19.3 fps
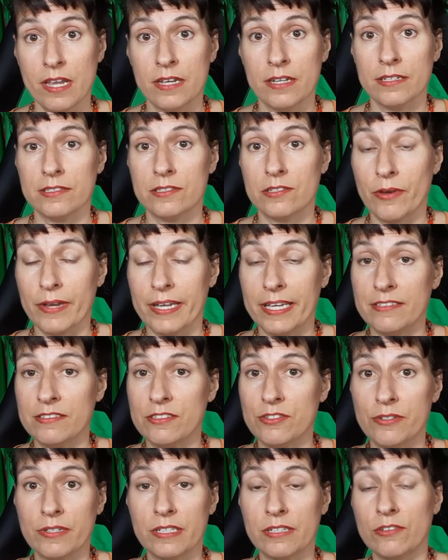So I guess
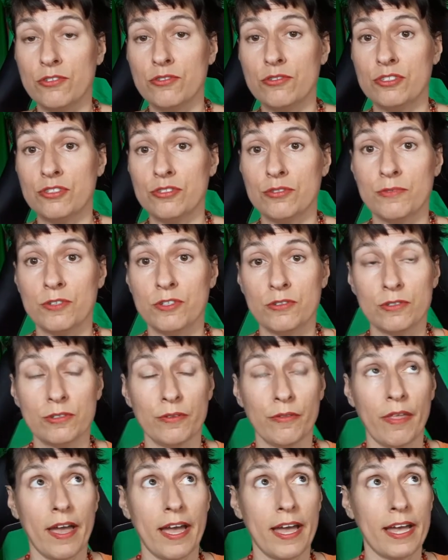you can YouTube, Google
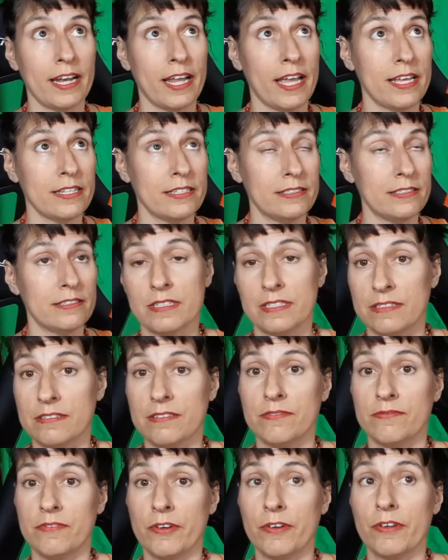that, and it is
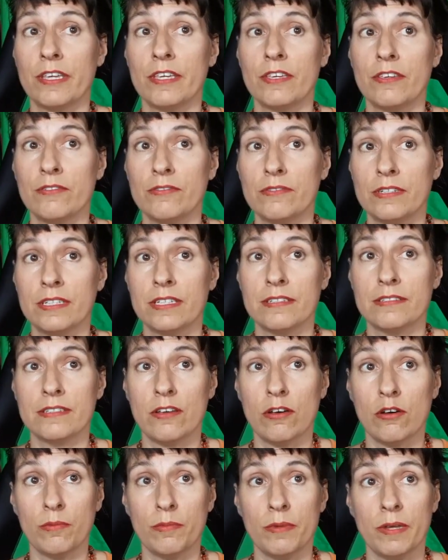very cute and does
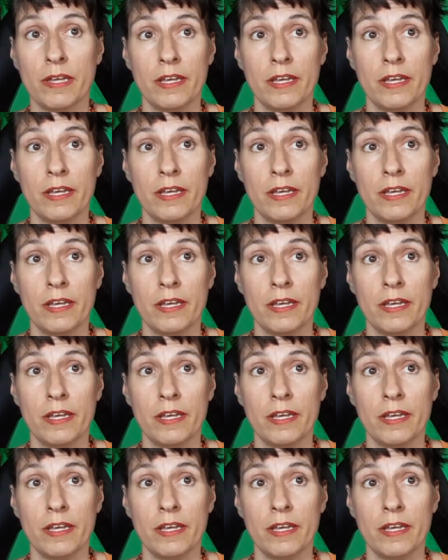help.